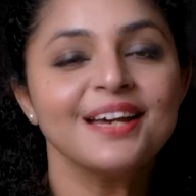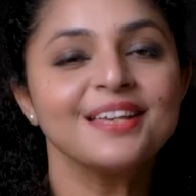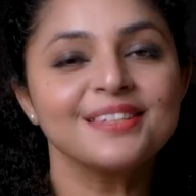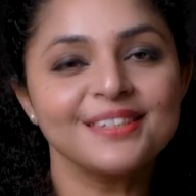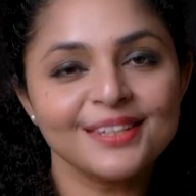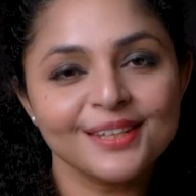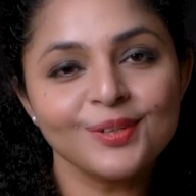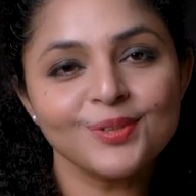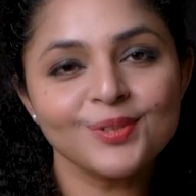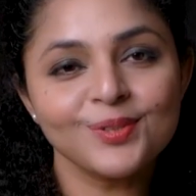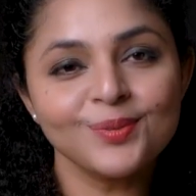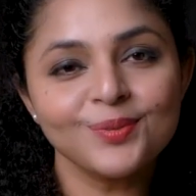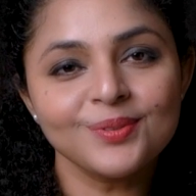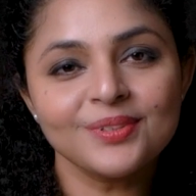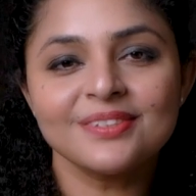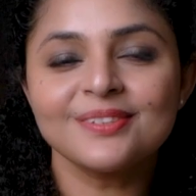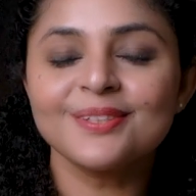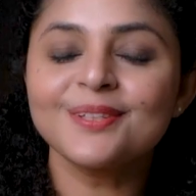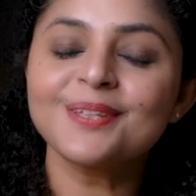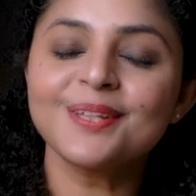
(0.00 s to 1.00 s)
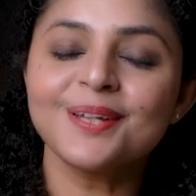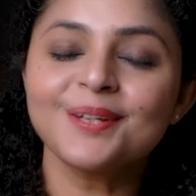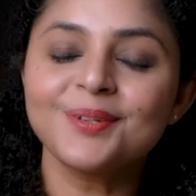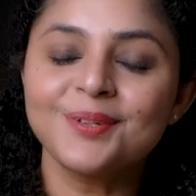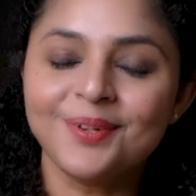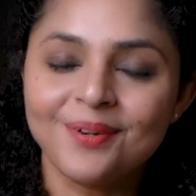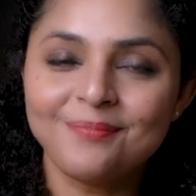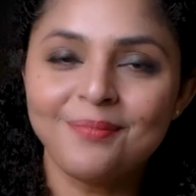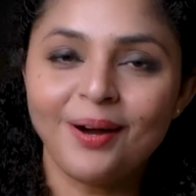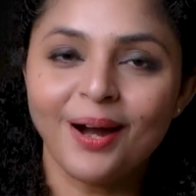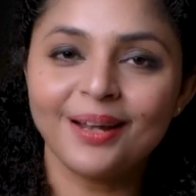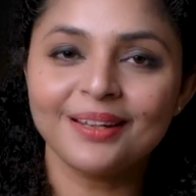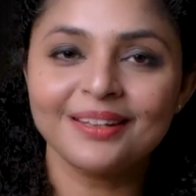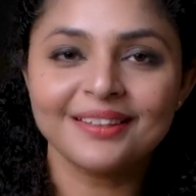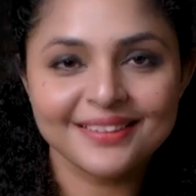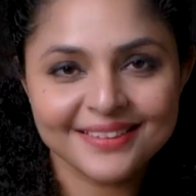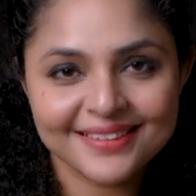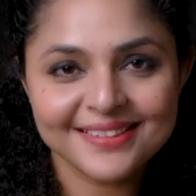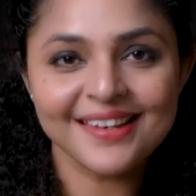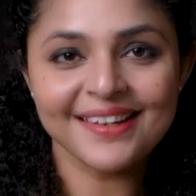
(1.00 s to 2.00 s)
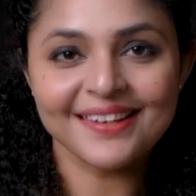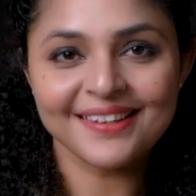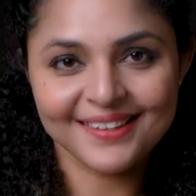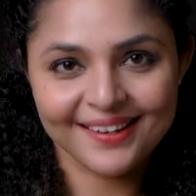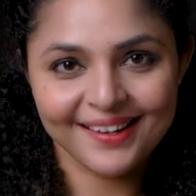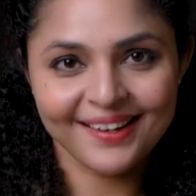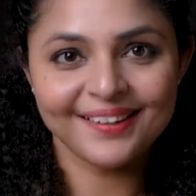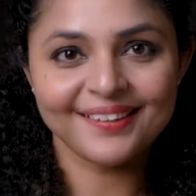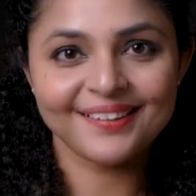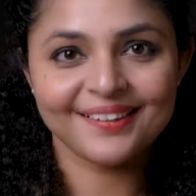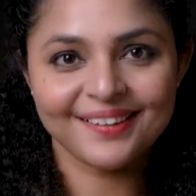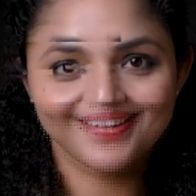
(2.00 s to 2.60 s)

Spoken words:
See you soon. Till then, goodbye. Take care.